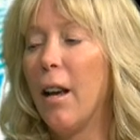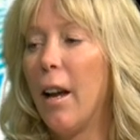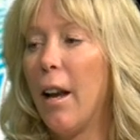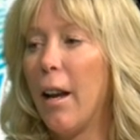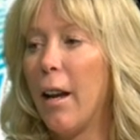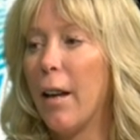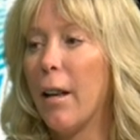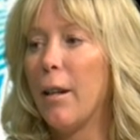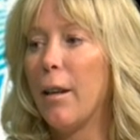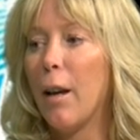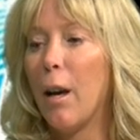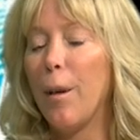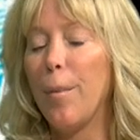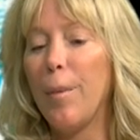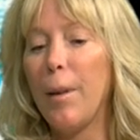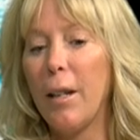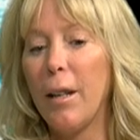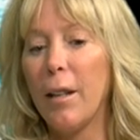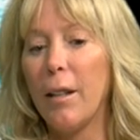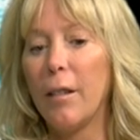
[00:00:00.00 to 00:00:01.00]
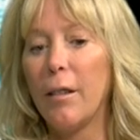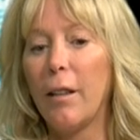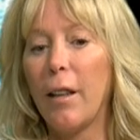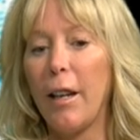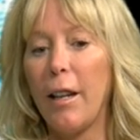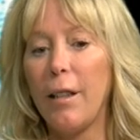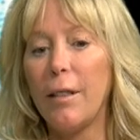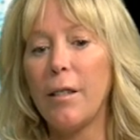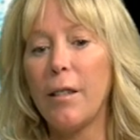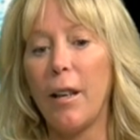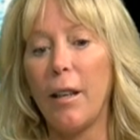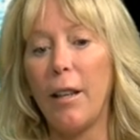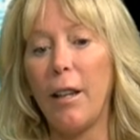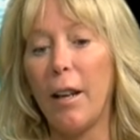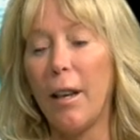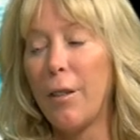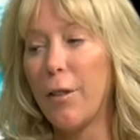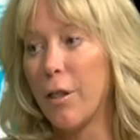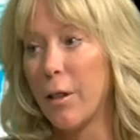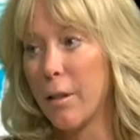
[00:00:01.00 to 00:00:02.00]
and I'm in Lake
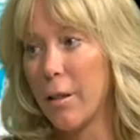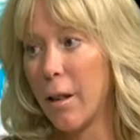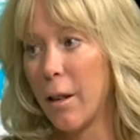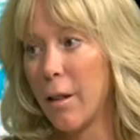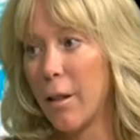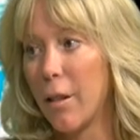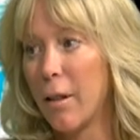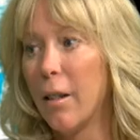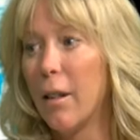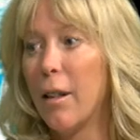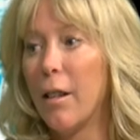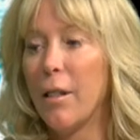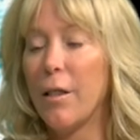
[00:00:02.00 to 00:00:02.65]
Psychiatric Center.